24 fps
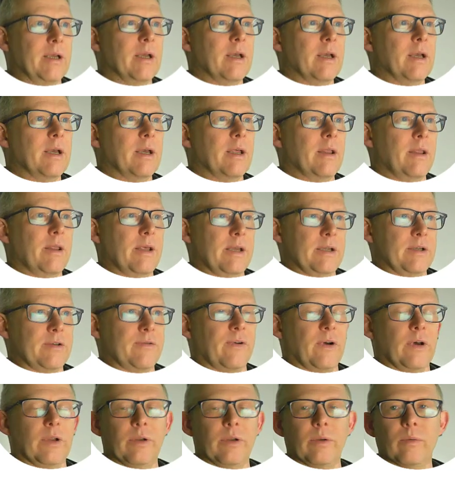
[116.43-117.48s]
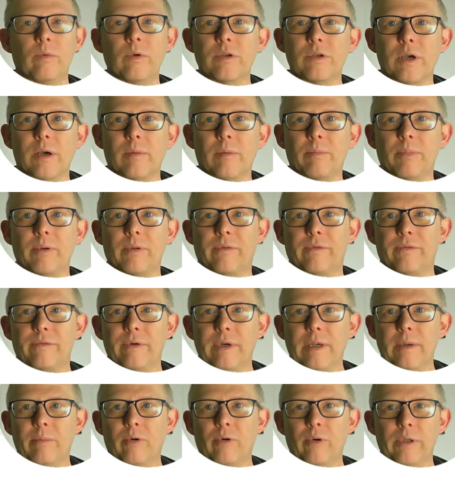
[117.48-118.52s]
this fund was up
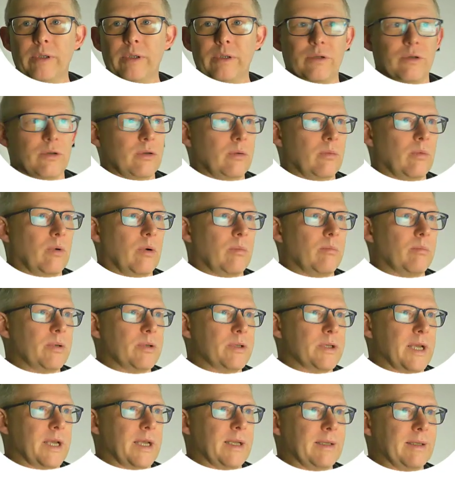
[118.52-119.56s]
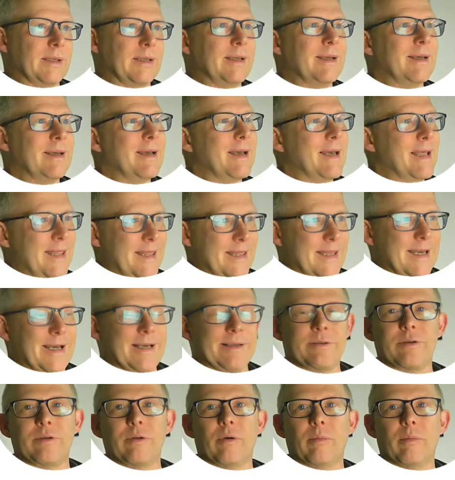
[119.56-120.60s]
3.21%, and
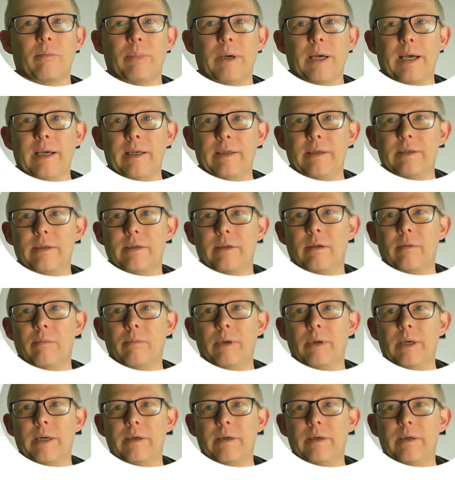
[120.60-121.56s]
that's not bad compared to